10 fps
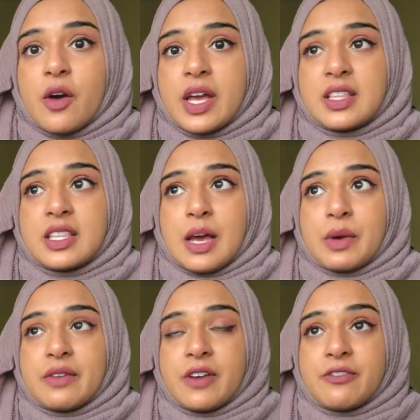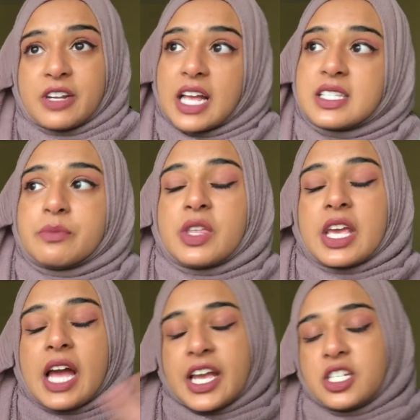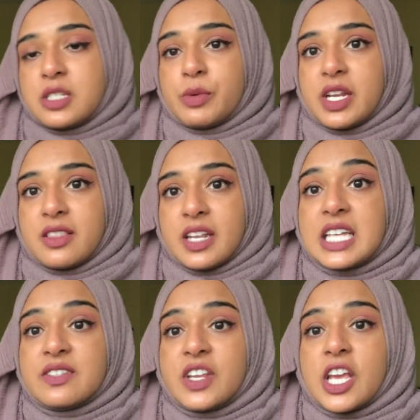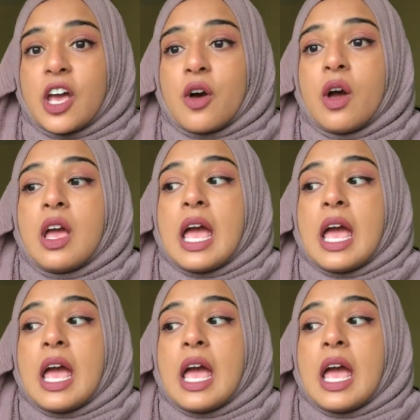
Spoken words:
and then that way if I forget something, I can just put it in the next video.